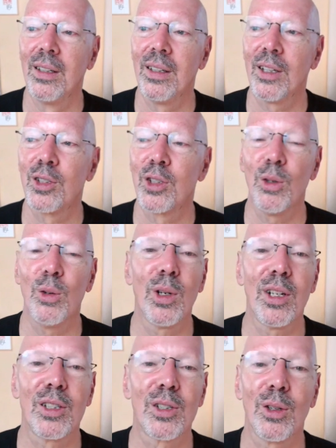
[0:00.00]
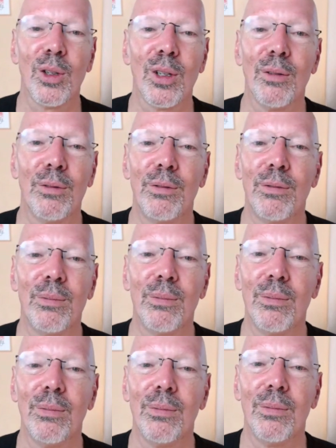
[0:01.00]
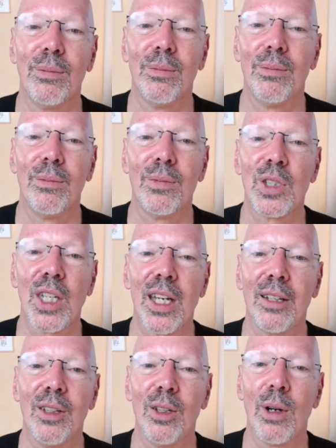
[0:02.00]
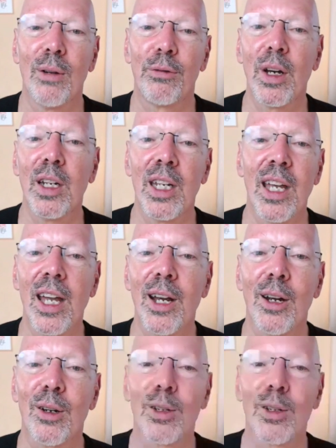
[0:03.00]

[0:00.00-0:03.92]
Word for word: a stewardess could have said, you have funny hair or